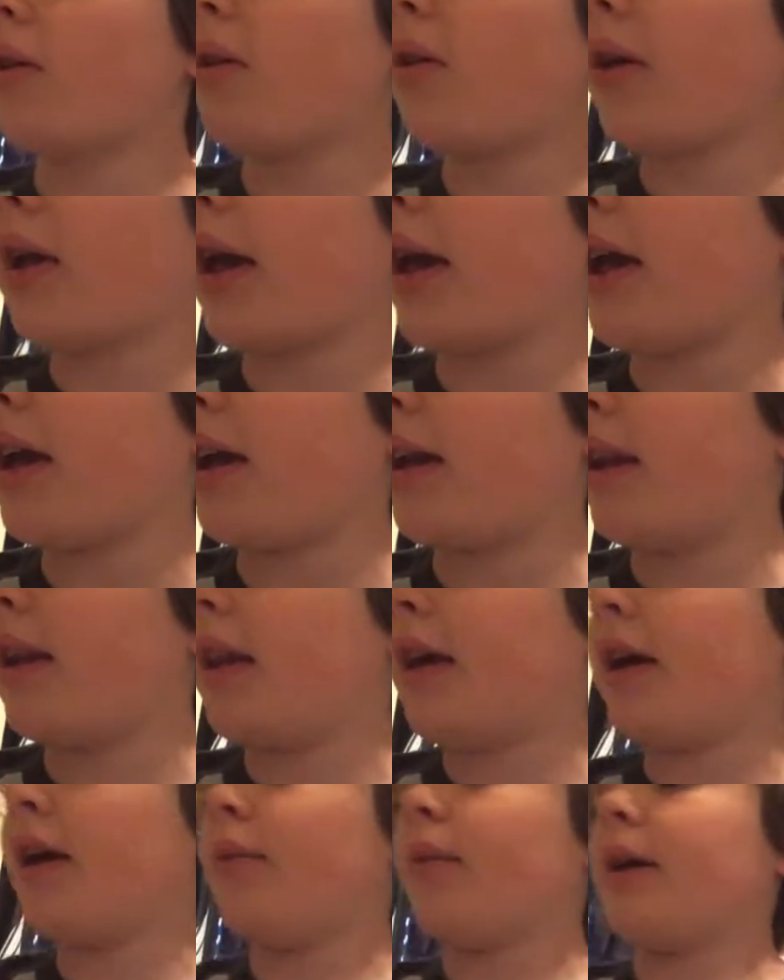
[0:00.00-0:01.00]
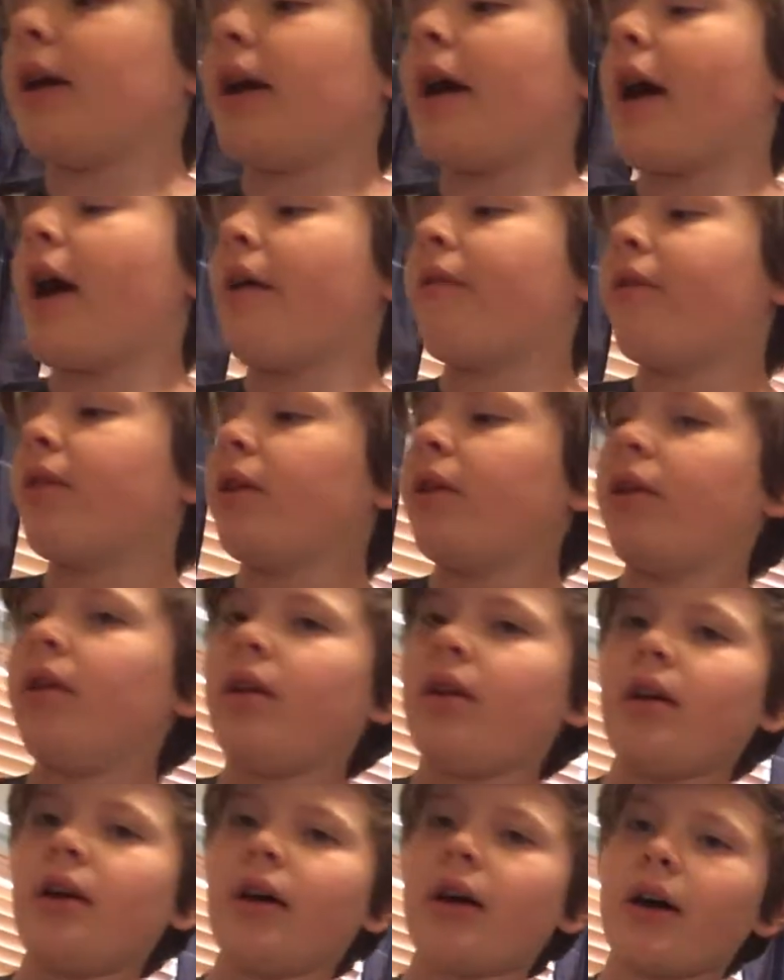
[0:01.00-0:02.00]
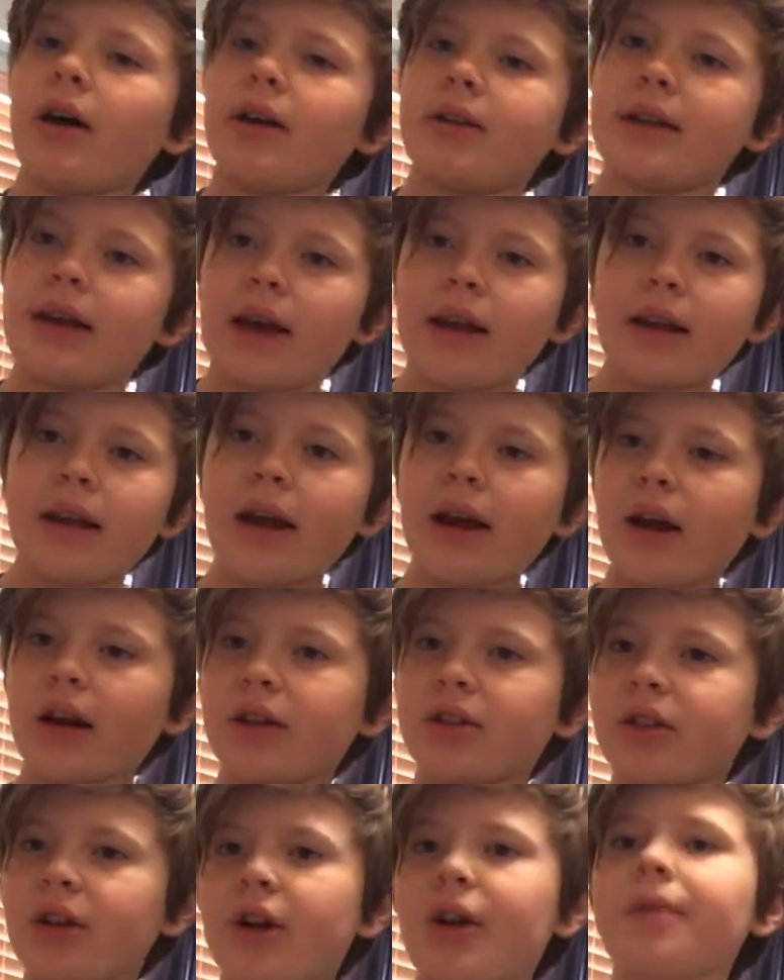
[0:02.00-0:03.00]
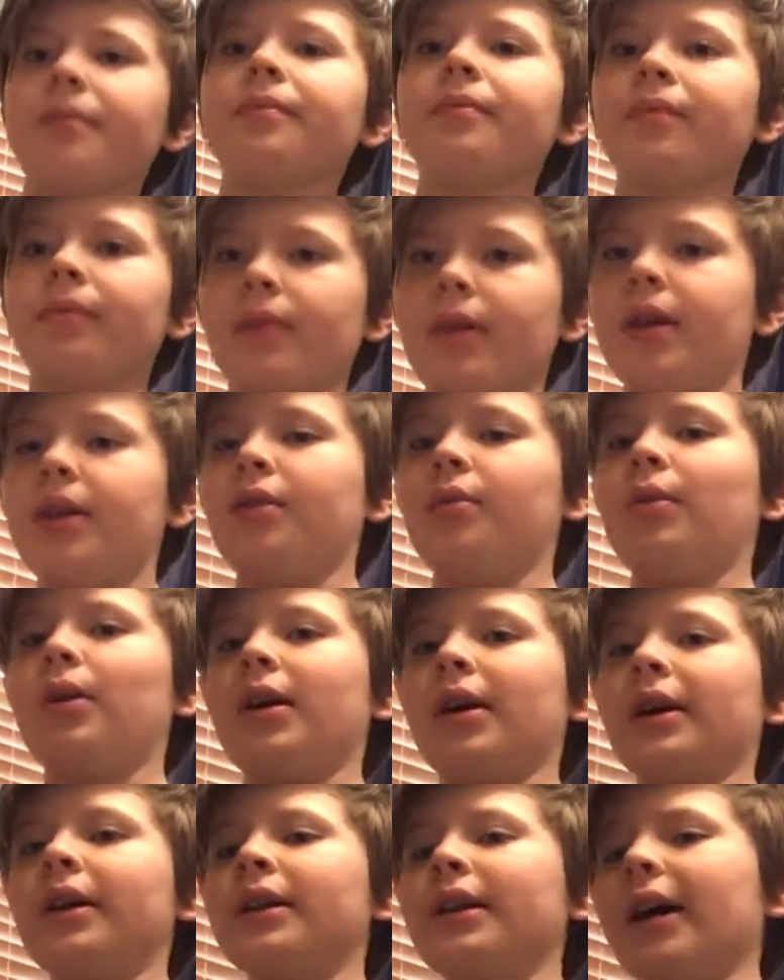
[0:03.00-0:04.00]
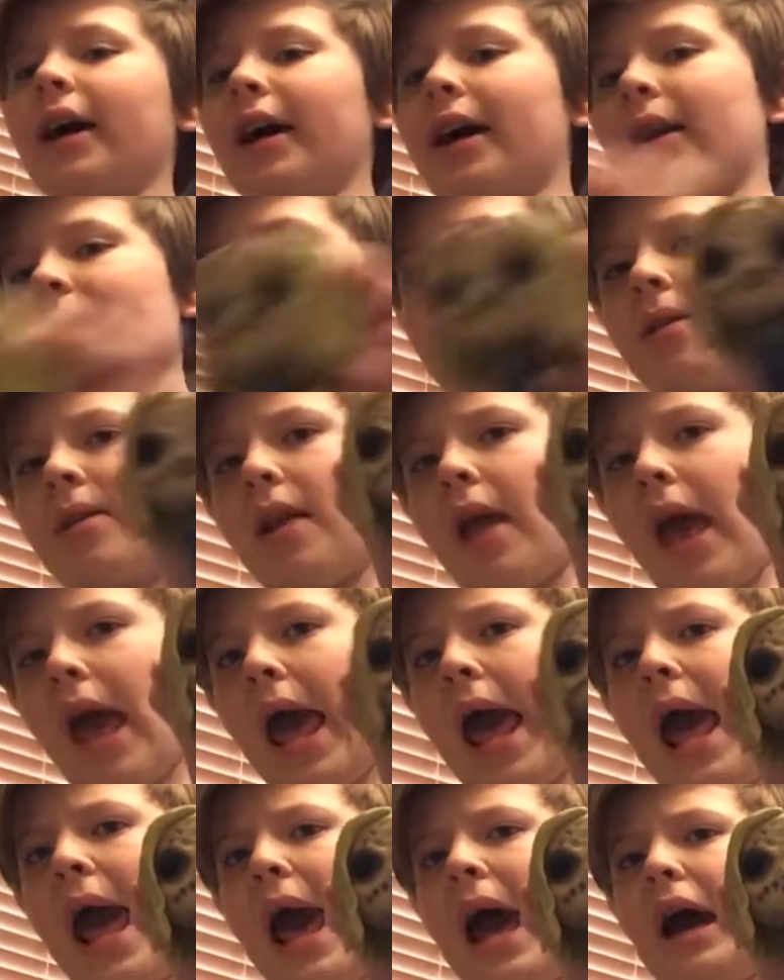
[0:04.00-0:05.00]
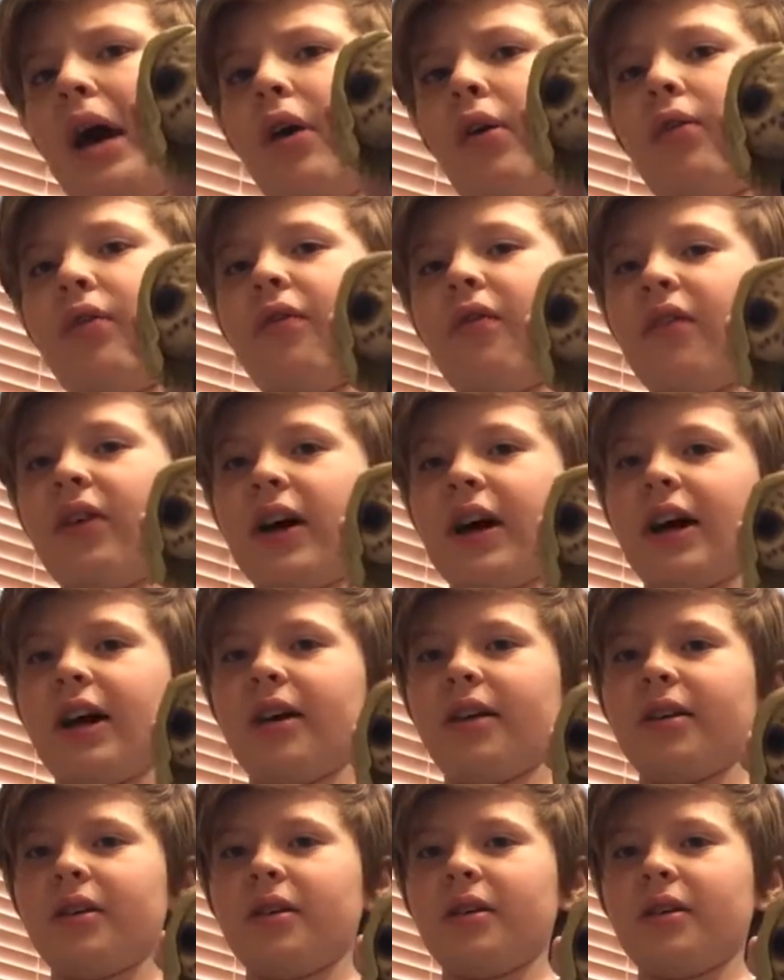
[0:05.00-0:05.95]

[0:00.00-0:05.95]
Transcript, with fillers: Okay, and now we have a dead character in The Walking Dead, Alpha.